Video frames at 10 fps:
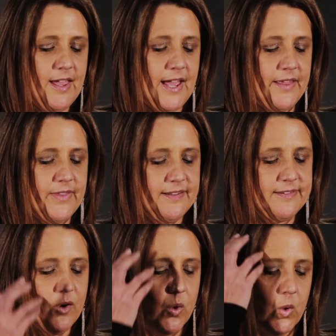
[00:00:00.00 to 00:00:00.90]
and
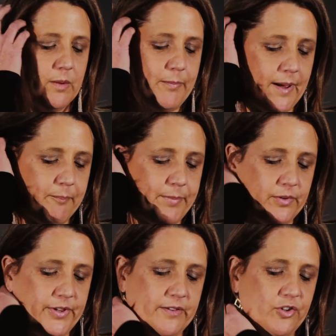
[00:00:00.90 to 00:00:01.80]
that's all about
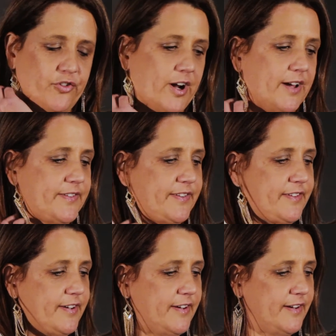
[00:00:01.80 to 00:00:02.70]
building the
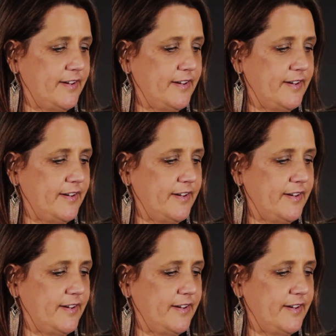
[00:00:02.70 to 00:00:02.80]
trust.